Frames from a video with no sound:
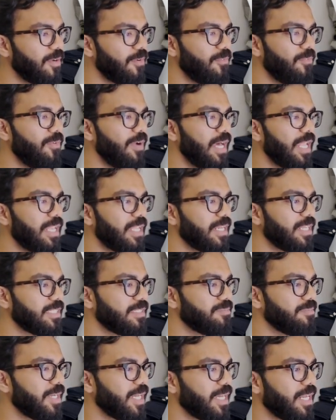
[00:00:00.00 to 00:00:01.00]
well it
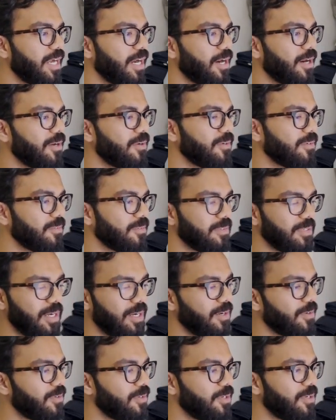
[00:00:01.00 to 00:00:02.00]
is made, how
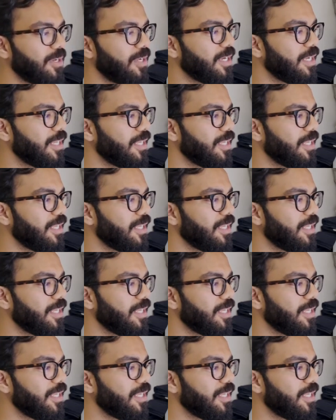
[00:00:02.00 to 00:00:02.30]
good it